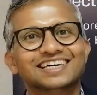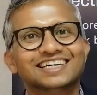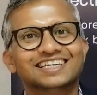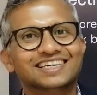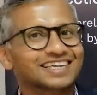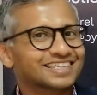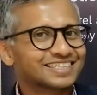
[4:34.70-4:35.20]

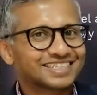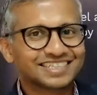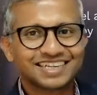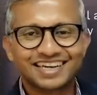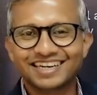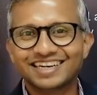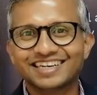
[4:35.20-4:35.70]
yes,
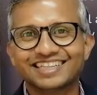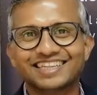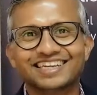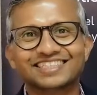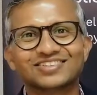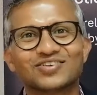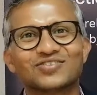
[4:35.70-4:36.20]
there
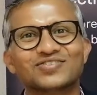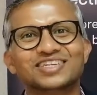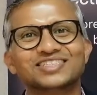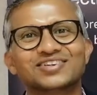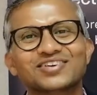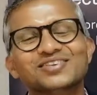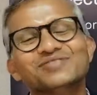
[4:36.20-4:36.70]
is always
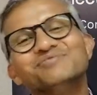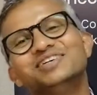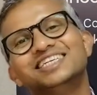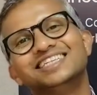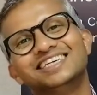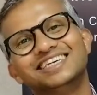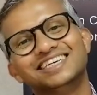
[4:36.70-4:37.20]
going to be
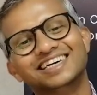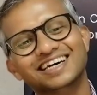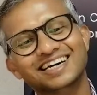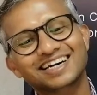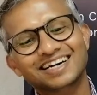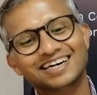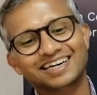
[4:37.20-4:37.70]
the
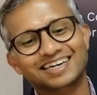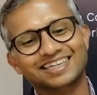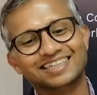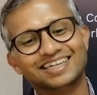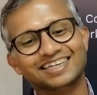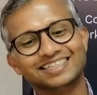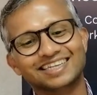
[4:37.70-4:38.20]

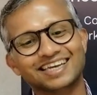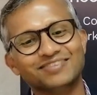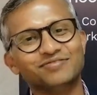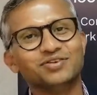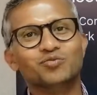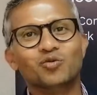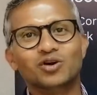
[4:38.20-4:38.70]
things, hey,
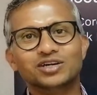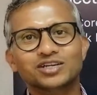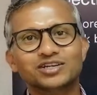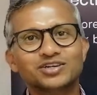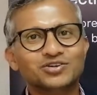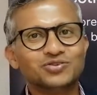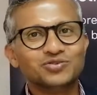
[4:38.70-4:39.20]
we wanted
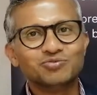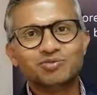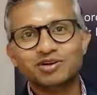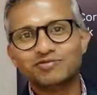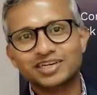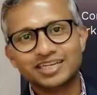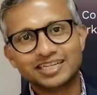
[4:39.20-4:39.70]
to do, but
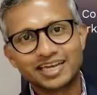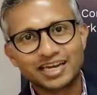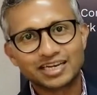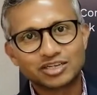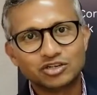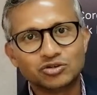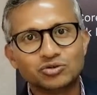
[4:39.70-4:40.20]
we didn't get
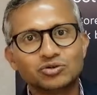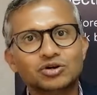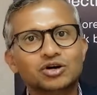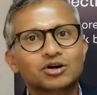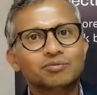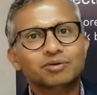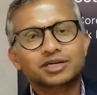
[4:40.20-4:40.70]
to do.
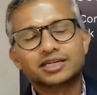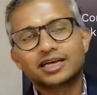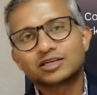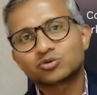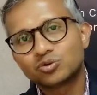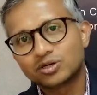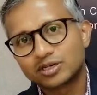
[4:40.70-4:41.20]
But
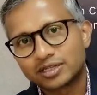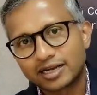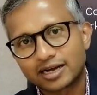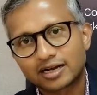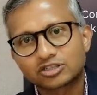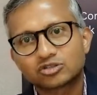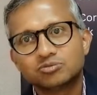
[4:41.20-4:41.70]
guess what? The
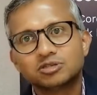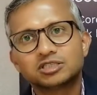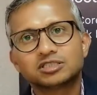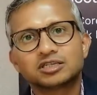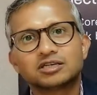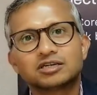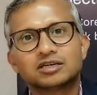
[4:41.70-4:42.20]
customers
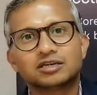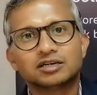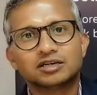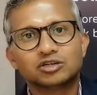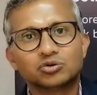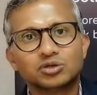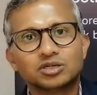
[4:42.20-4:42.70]
in
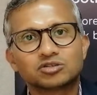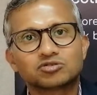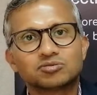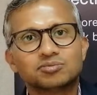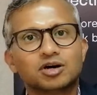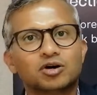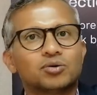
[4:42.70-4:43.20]
2 years
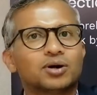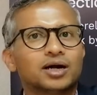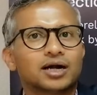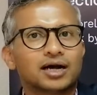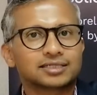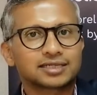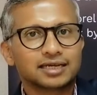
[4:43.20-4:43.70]
from now are
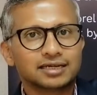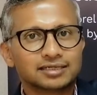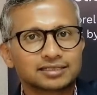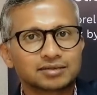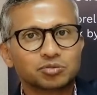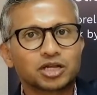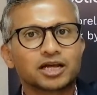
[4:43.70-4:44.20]
asking us
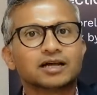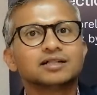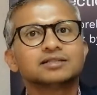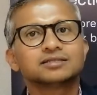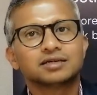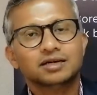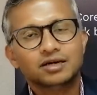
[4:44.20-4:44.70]
something
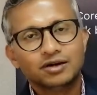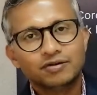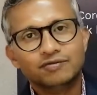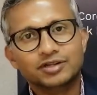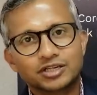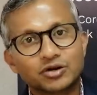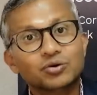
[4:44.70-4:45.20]
else.
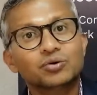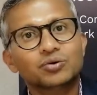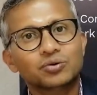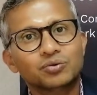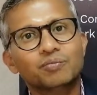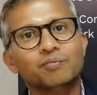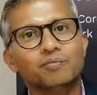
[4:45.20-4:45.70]
We'll
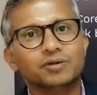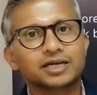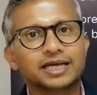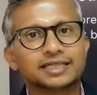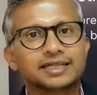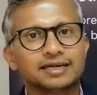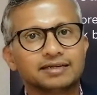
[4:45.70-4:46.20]
go
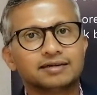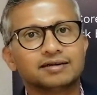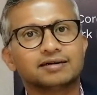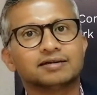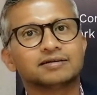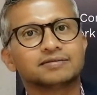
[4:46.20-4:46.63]
get them done.